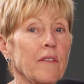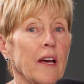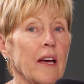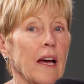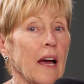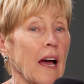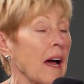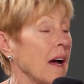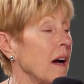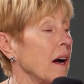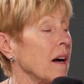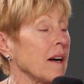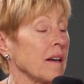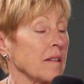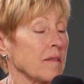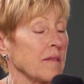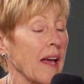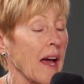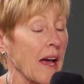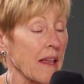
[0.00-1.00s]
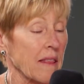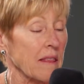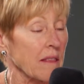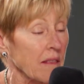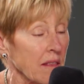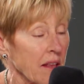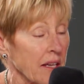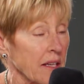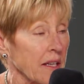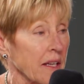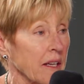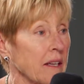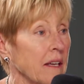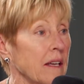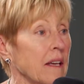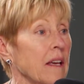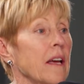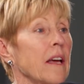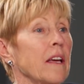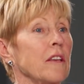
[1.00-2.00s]
uh, uh
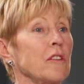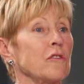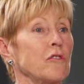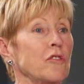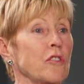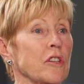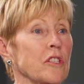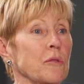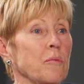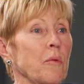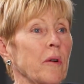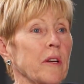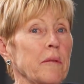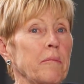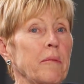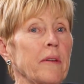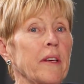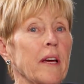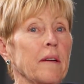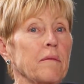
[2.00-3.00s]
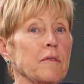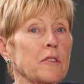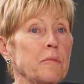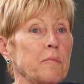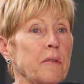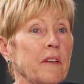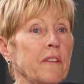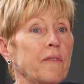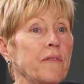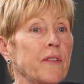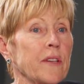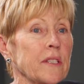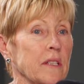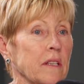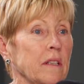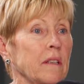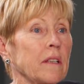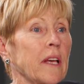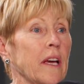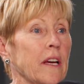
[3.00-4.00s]
athletic, you just want to be able to be
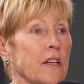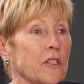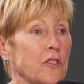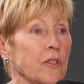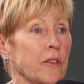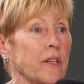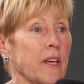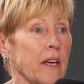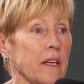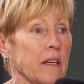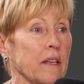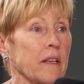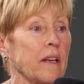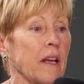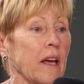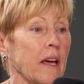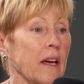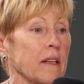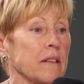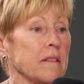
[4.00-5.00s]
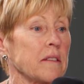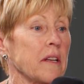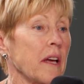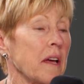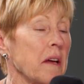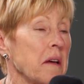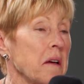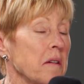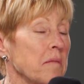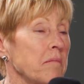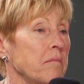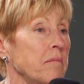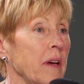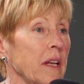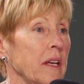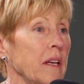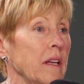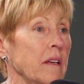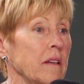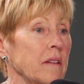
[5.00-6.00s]
physically educated. And
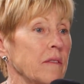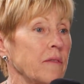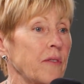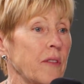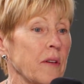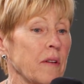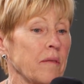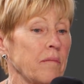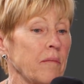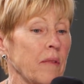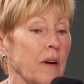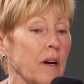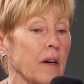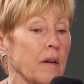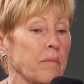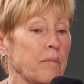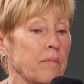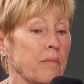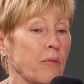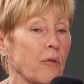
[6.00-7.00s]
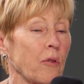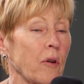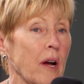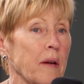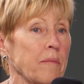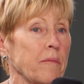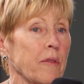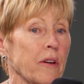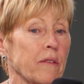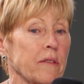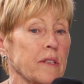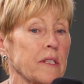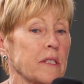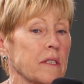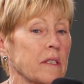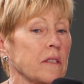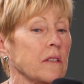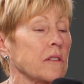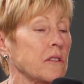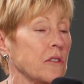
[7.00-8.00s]
many of the uh, primary
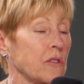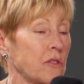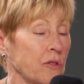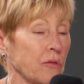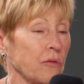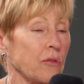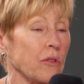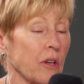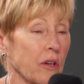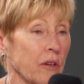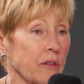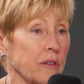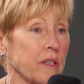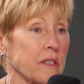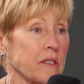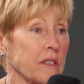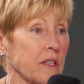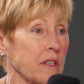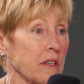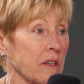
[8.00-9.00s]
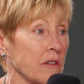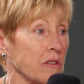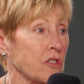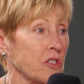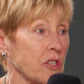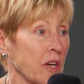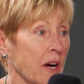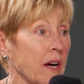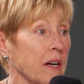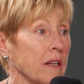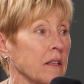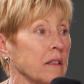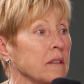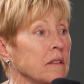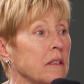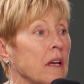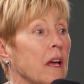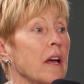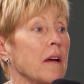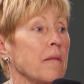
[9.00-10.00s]
skills that you learn as a young
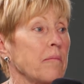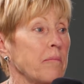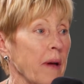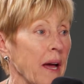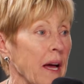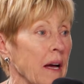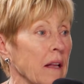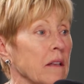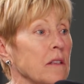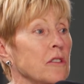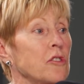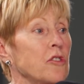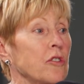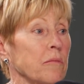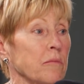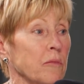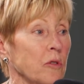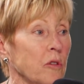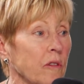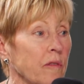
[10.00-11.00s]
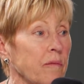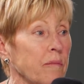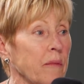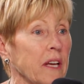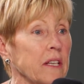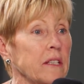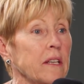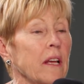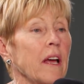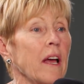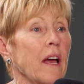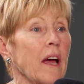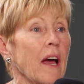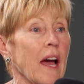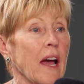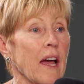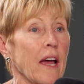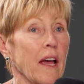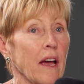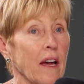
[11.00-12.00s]
child balance, your movement
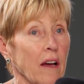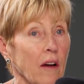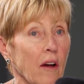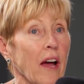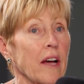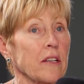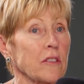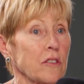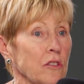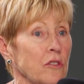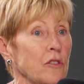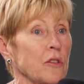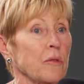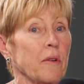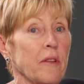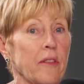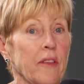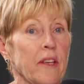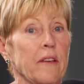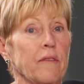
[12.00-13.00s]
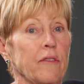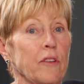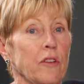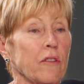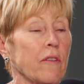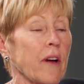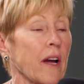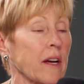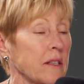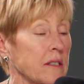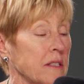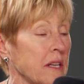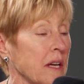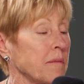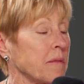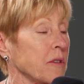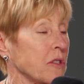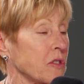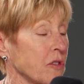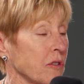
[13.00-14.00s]
ha has to do with even your
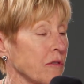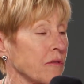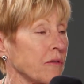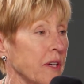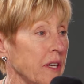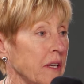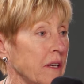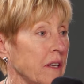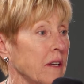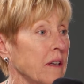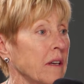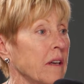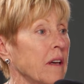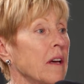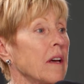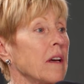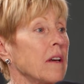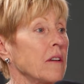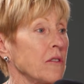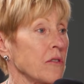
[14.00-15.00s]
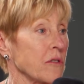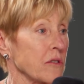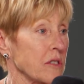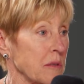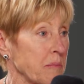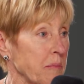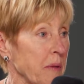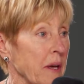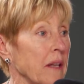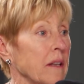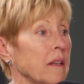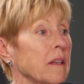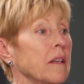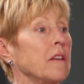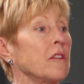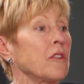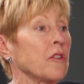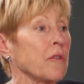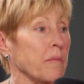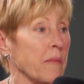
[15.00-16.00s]
academics, your reading, your
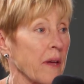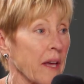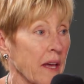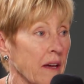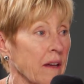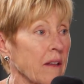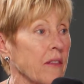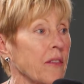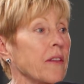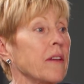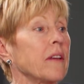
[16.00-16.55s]
spelling, your ah. math.